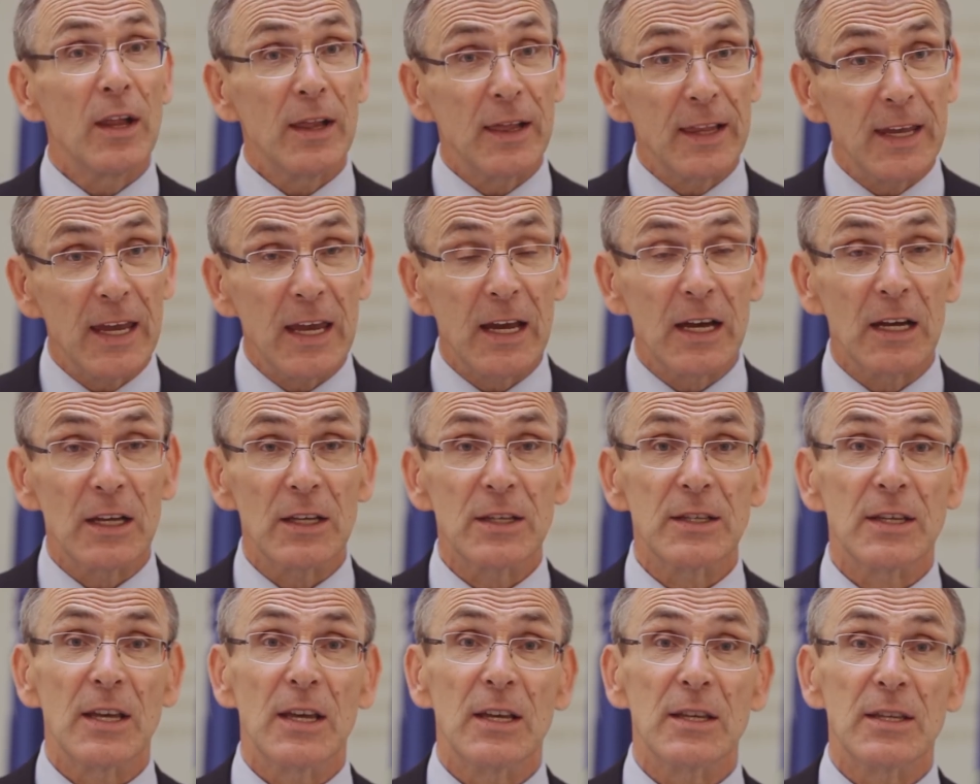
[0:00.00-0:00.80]
legal
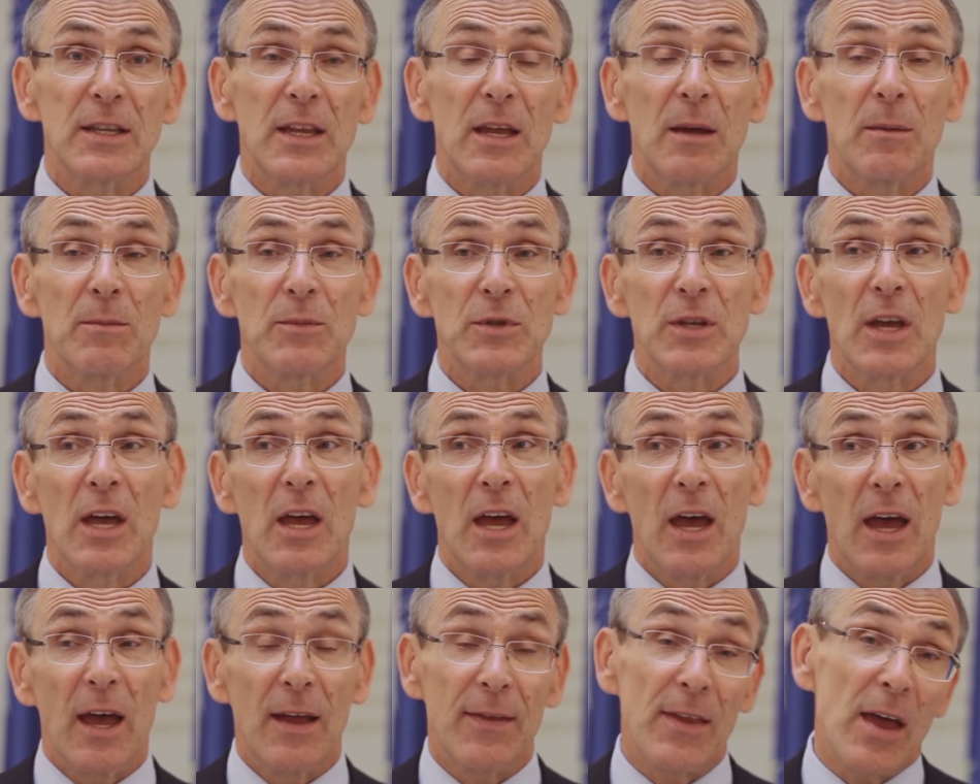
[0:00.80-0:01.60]
systems,
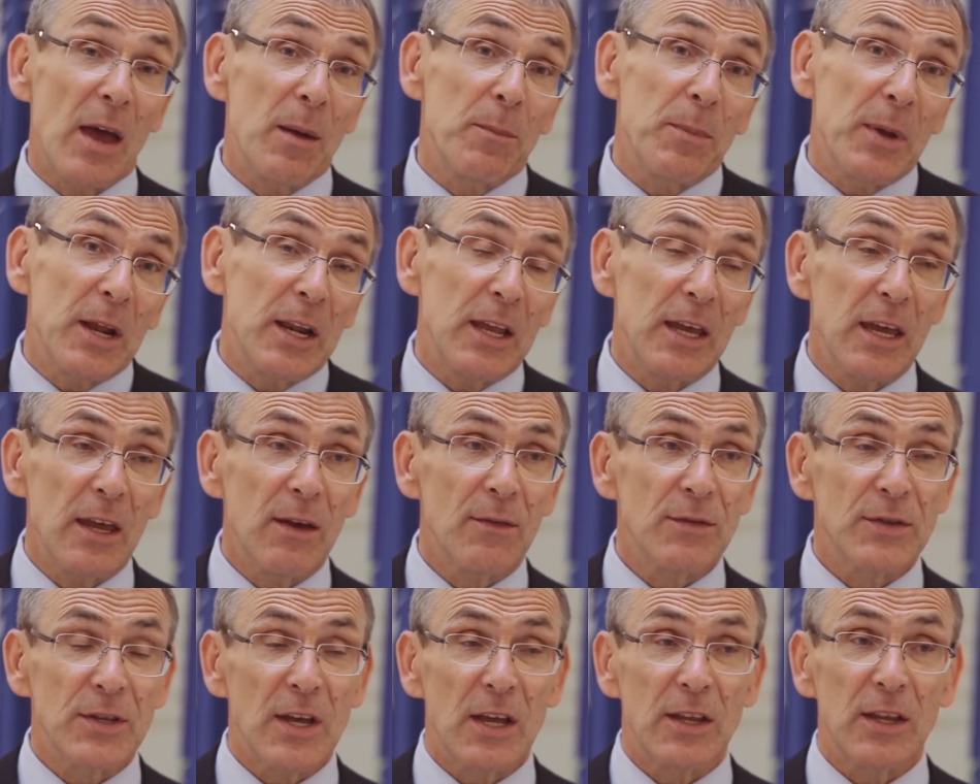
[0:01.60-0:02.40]
and I
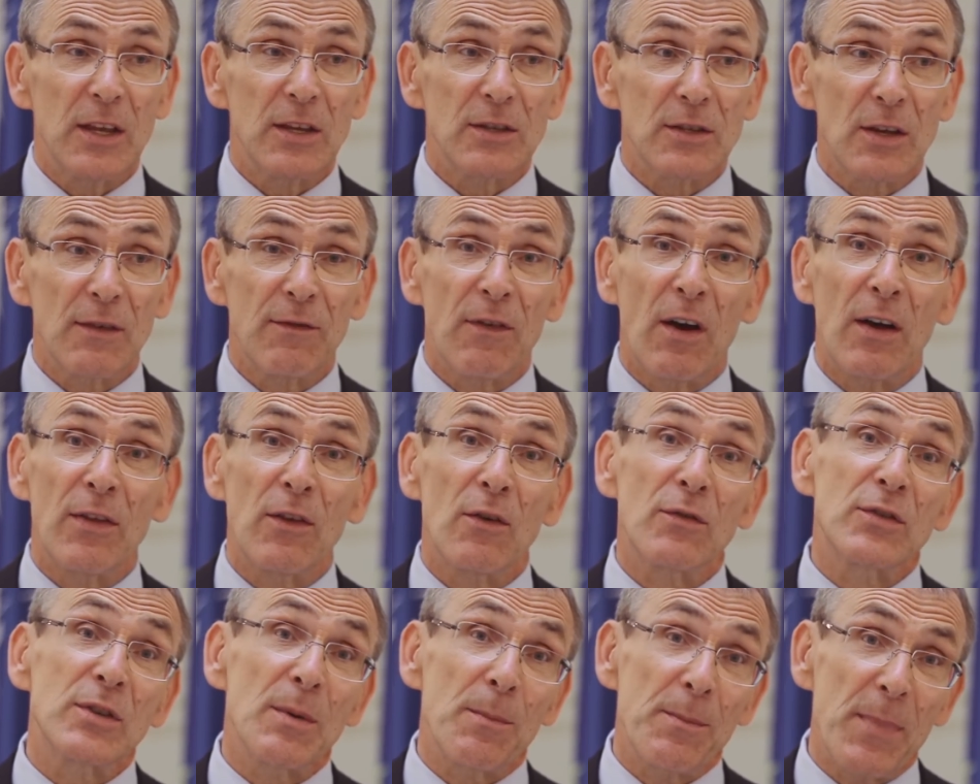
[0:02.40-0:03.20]
believe that is one
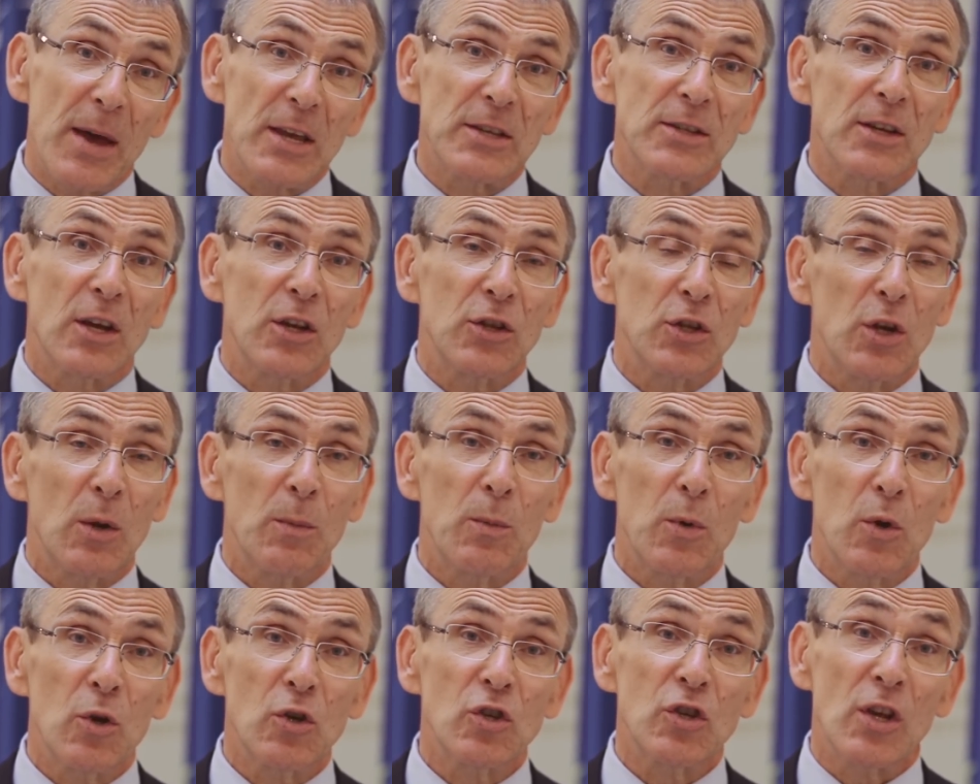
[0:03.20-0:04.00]
of the best
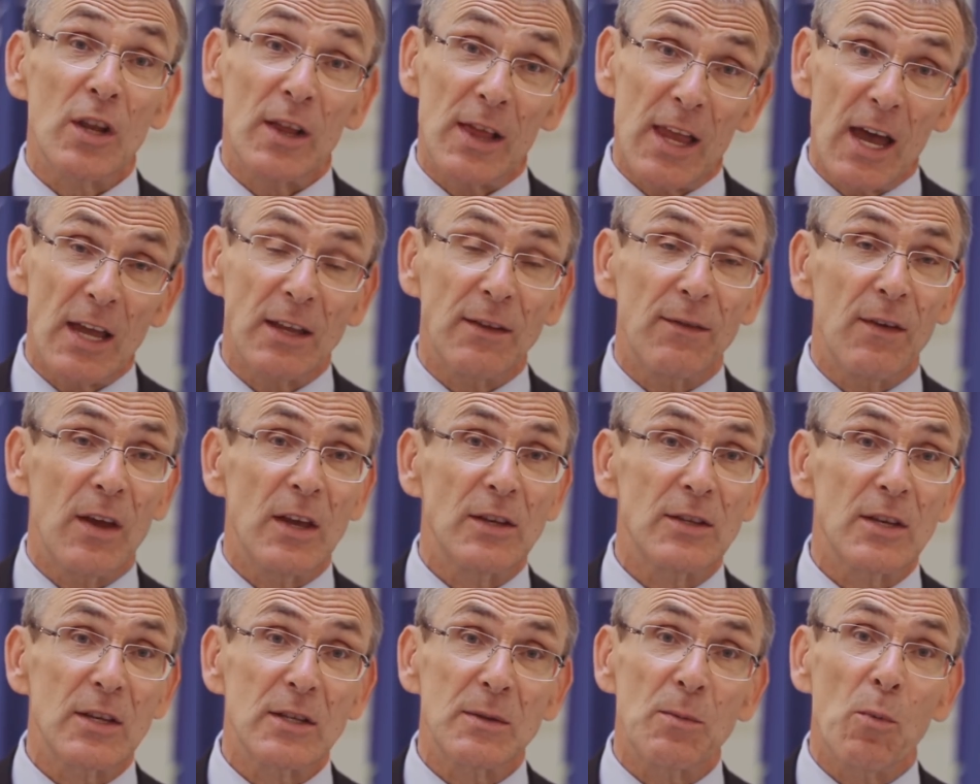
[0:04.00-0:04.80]
contributions Latvia
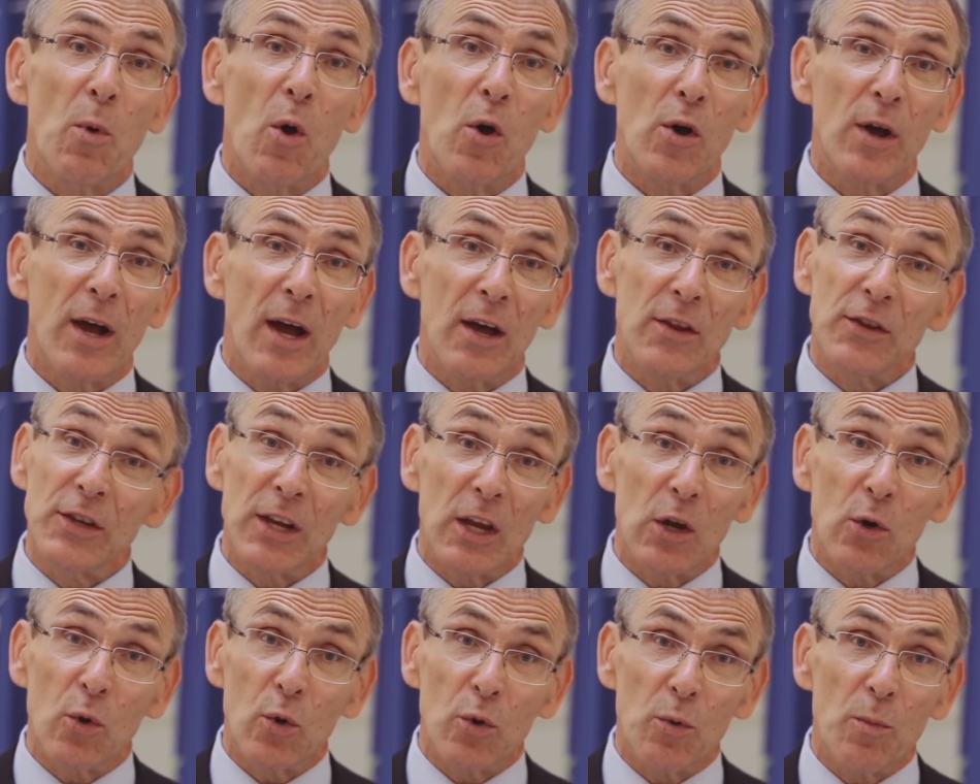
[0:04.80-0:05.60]
as a small
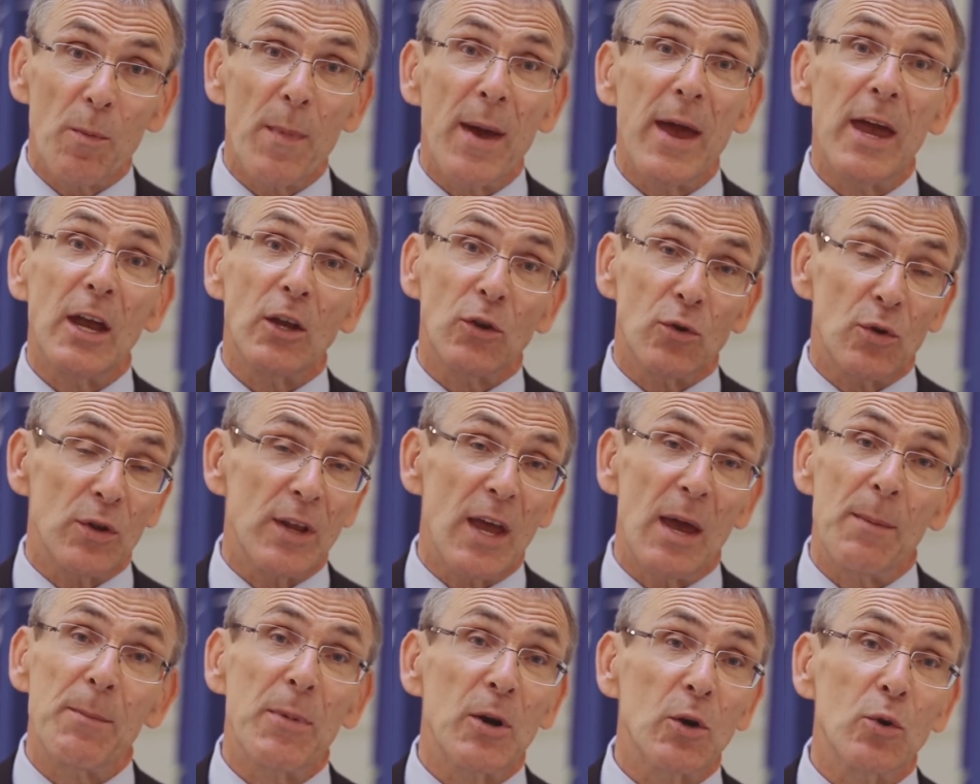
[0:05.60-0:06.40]
country could make to
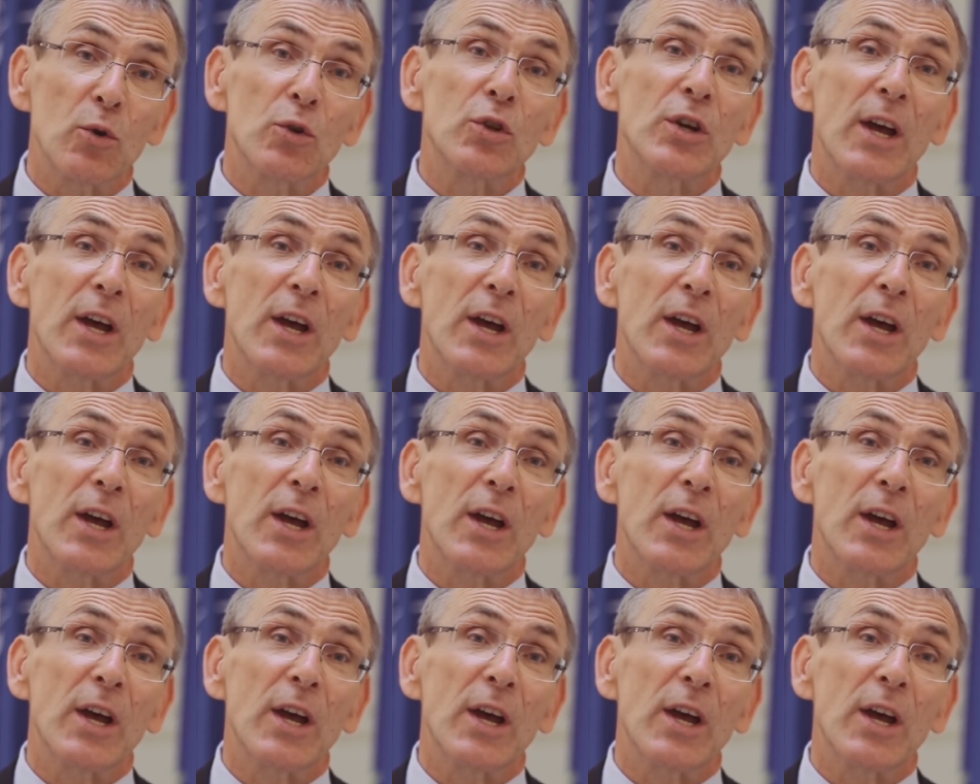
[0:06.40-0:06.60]
neighborhood